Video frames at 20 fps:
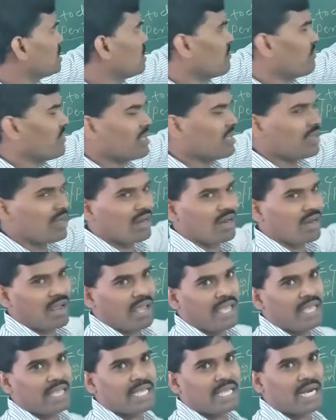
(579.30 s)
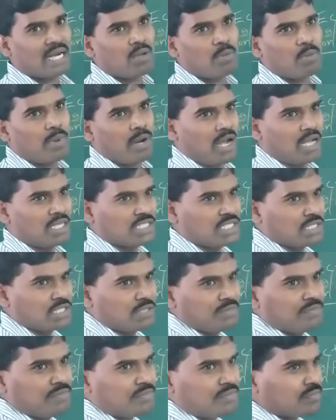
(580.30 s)
finger-like and branched.
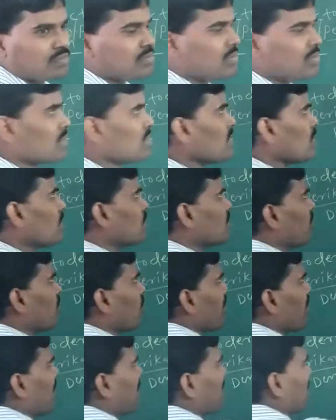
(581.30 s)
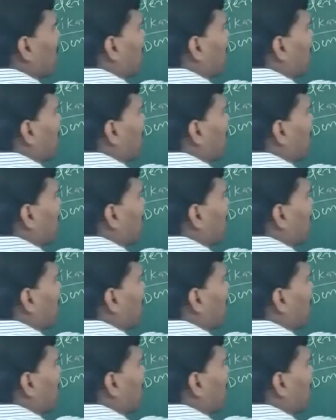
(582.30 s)
The plant-like